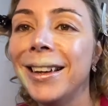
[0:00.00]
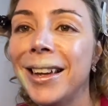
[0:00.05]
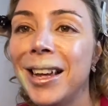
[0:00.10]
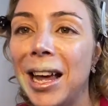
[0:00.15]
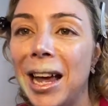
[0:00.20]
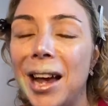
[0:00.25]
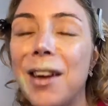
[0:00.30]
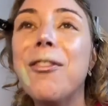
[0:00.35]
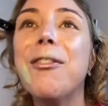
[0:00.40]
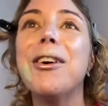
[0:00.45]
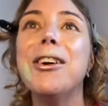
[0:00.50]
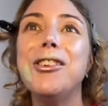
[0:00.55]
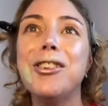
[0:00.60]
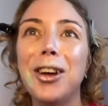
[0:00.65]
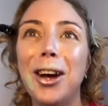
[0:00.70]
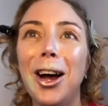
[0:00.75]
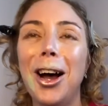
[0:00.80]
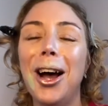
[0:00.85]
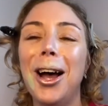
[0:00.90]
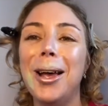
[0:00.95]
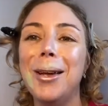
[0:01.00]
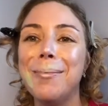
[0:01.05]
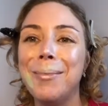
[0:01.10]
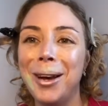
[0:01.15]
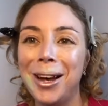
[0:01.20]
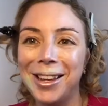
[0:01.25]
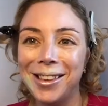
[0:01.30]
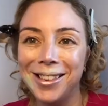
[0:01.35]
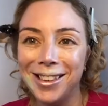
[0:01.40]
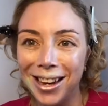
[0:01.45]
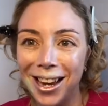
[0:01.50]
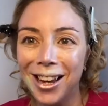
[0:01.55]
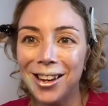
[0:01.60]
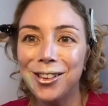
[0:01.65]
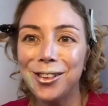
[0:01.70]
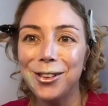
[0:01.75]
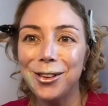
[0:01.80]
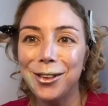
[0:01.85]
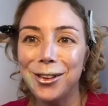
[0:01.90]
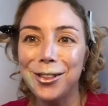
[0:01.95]
Every time I start to
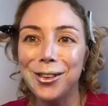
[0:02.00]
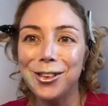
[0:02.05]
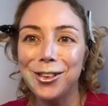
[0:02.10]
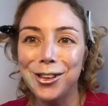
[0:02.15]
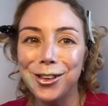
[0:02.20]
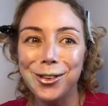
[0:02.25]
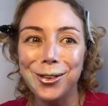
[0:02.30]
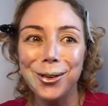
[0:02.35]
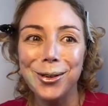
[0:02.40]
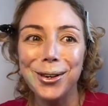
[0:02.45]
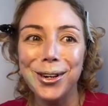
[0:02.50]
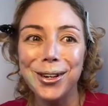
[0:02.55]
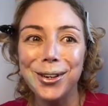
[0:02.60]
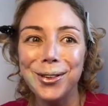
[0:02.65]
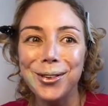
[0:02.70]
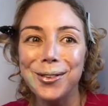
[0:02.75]
do the tutorials